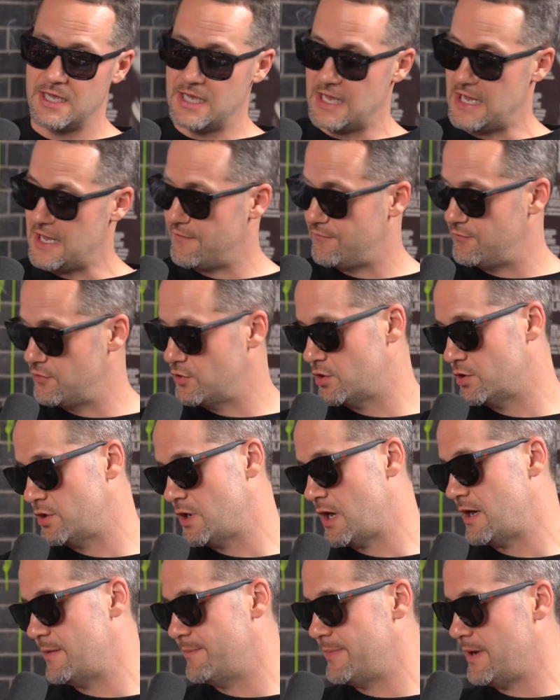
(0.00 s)
if you're
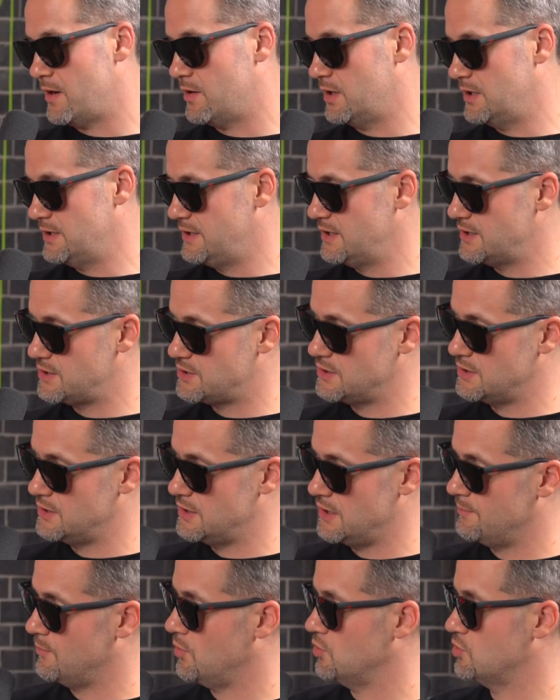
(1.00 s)
not about addition
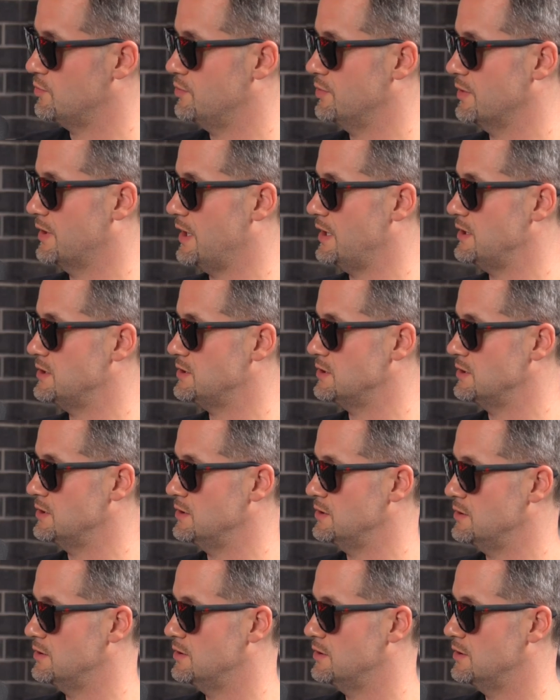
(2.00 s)
and
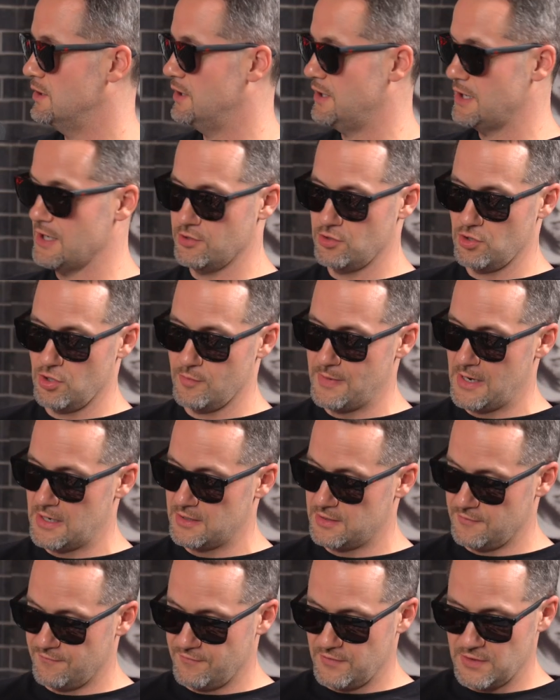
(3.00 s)
multiplication and you're
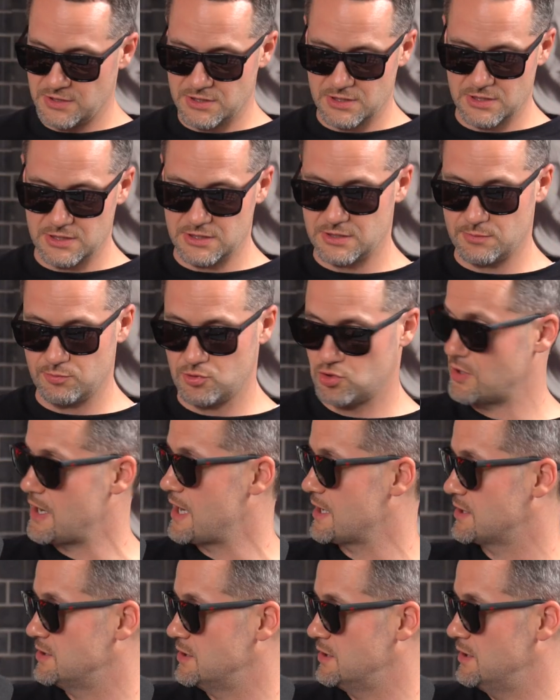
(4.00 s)
about division and
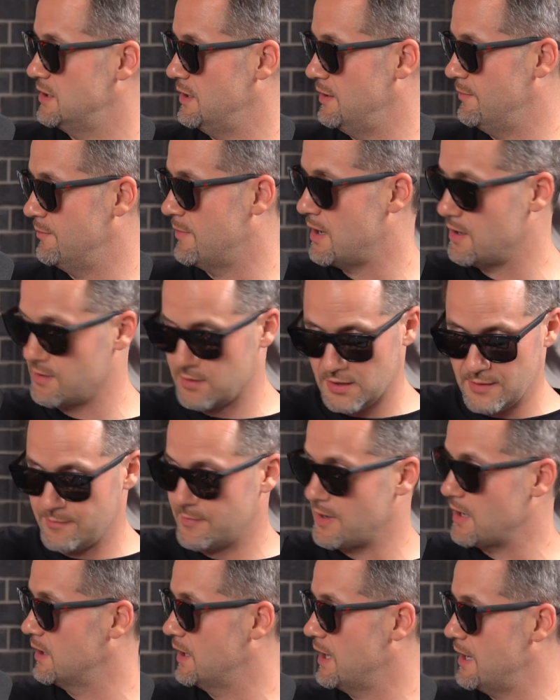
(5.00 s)
subtraction in
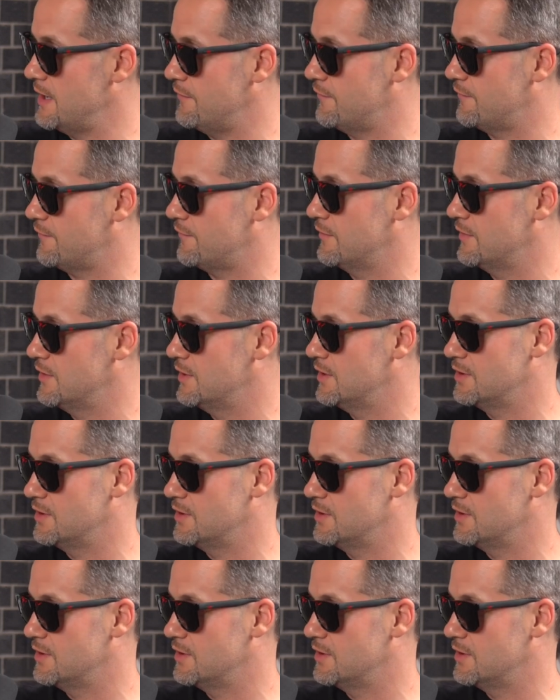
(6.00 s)
my life,